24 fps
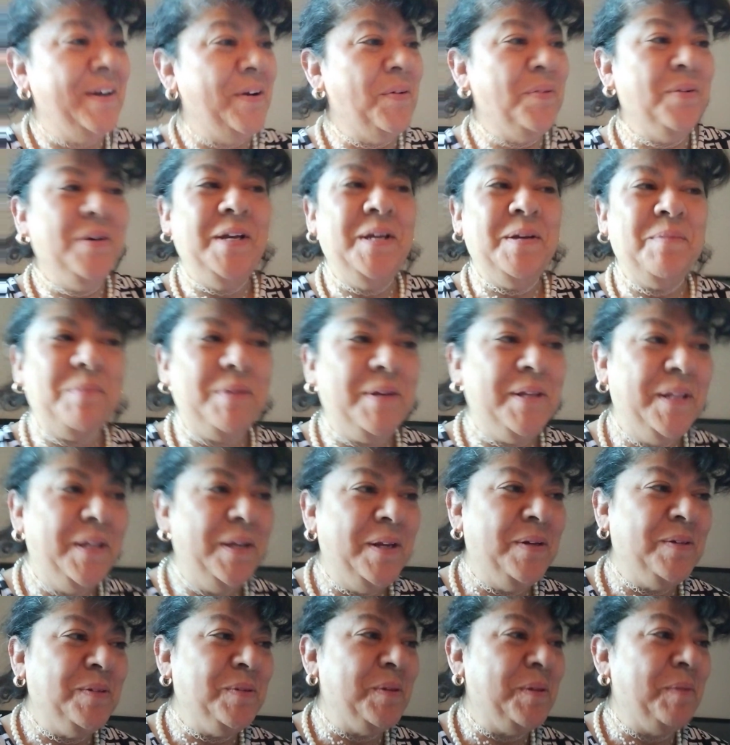Don't hit me in the
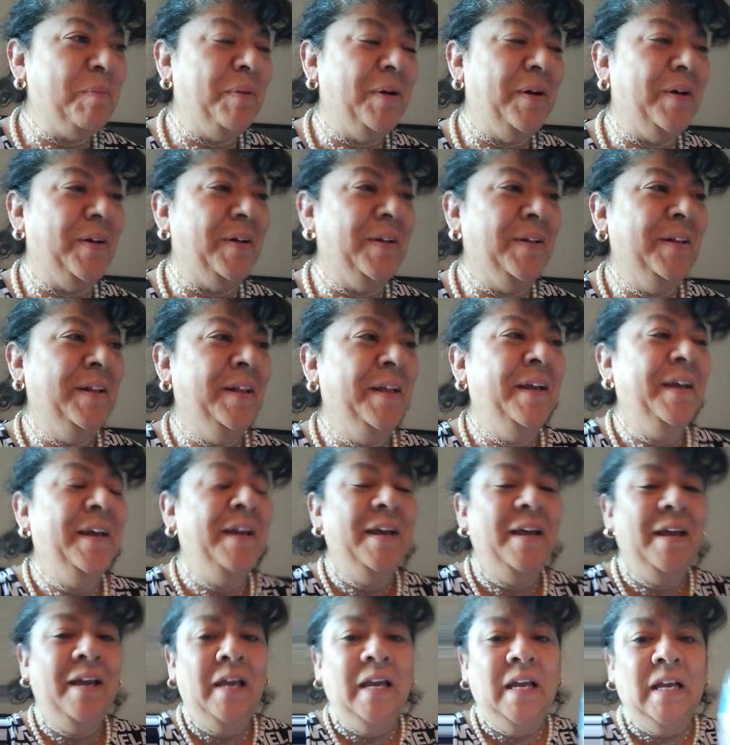nose with the ball.
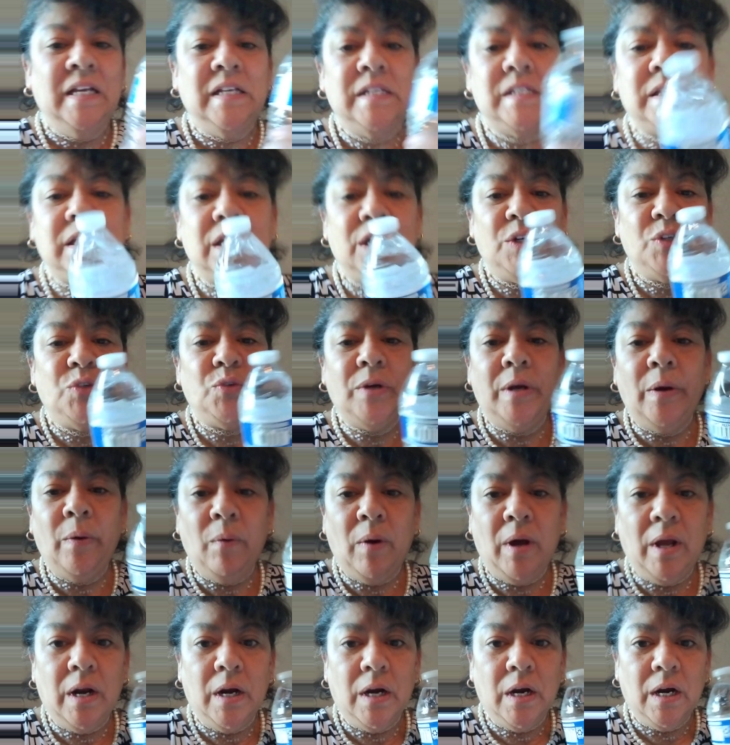So, drink
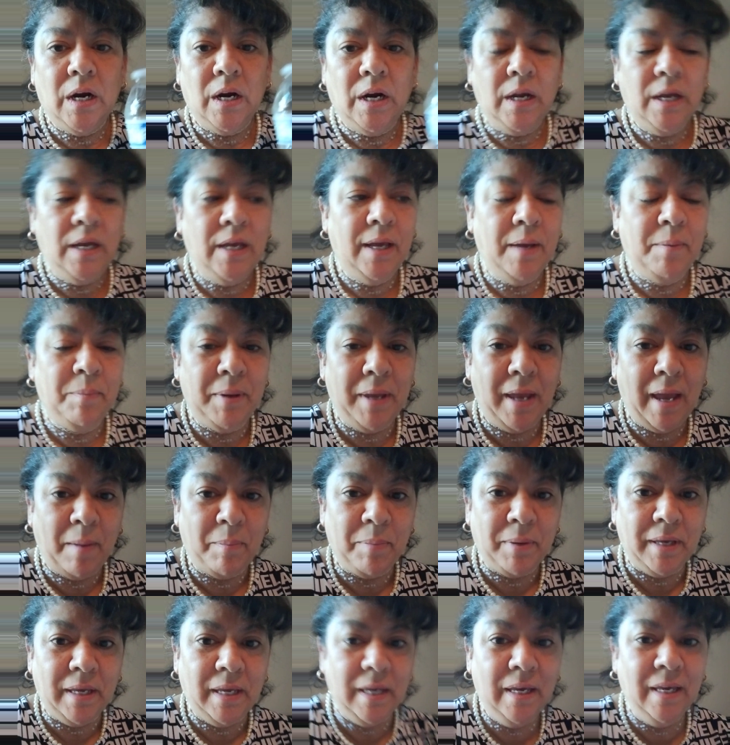water and be
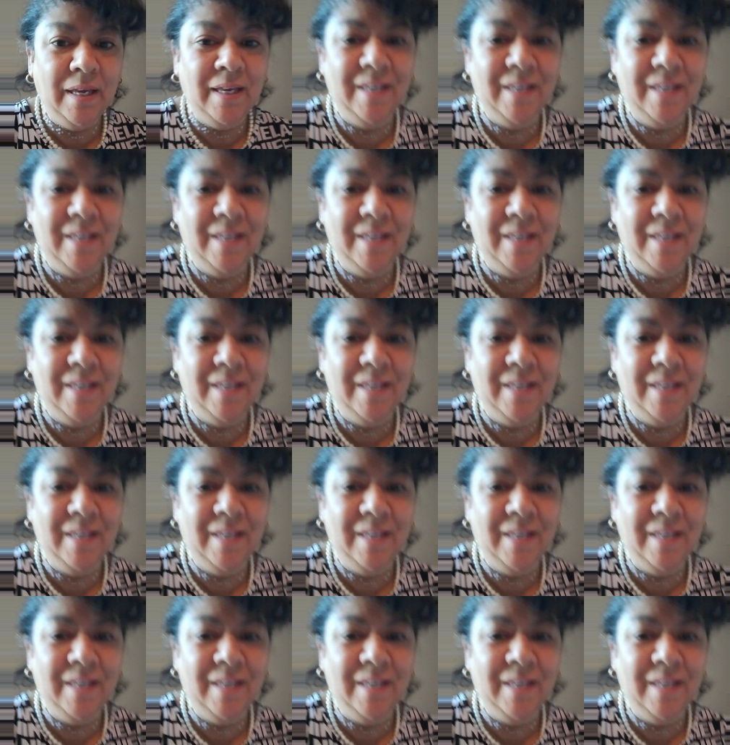happy.